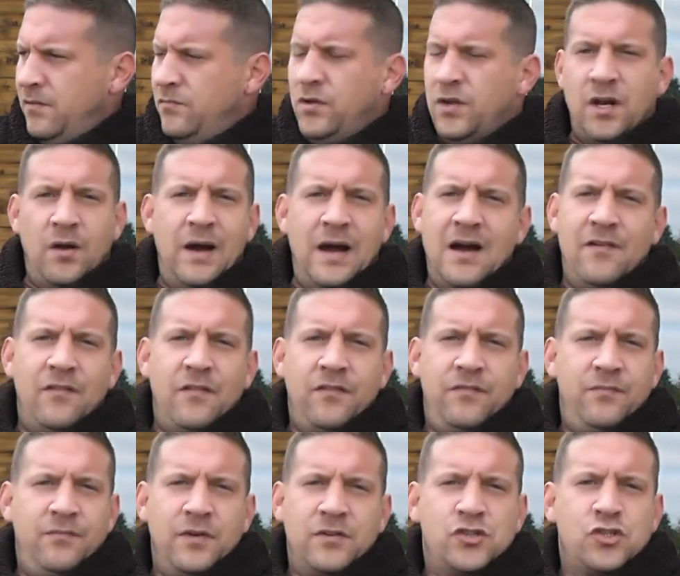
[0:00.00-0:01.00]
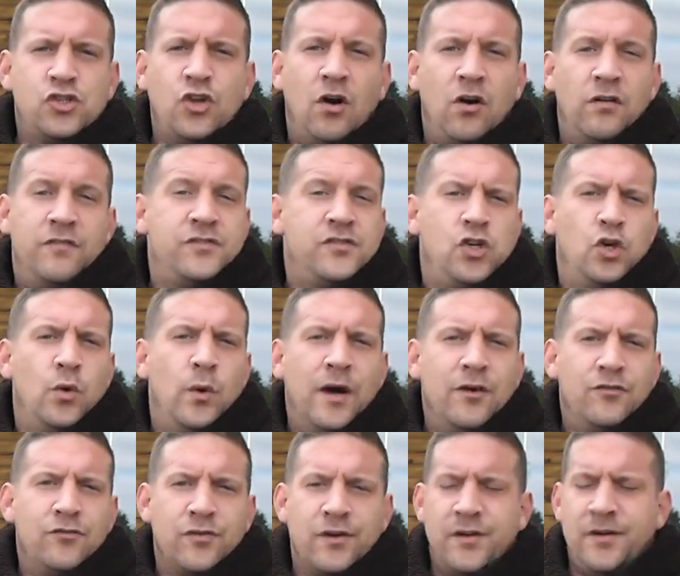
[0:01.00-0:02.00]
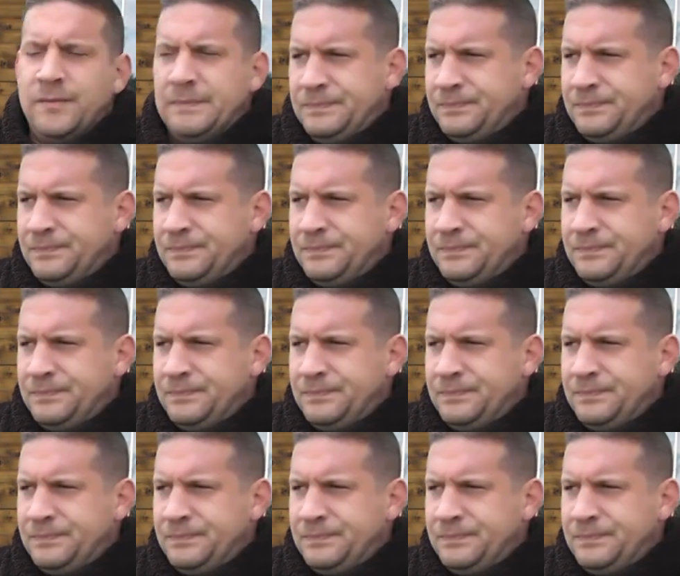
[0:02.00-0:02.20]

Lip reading: you know, out of a stock of 200.